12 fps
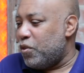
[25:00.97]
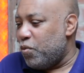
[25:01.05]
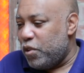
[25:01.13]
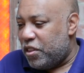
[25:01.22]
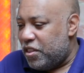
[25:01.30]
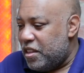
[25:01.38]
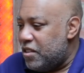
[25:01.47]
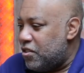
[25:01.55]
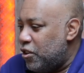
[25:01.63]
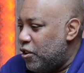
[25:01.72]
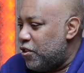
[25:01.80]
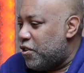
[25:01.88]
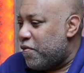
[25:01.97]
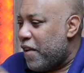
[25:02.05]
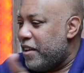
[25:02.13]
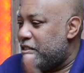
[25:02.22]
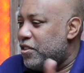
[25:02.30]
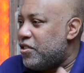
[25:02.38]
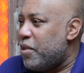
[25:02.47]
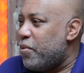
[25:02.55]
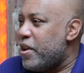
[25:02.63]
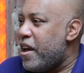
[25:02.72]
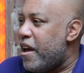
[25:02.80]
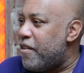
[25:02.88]
With these little devices that
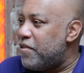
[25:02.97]
we have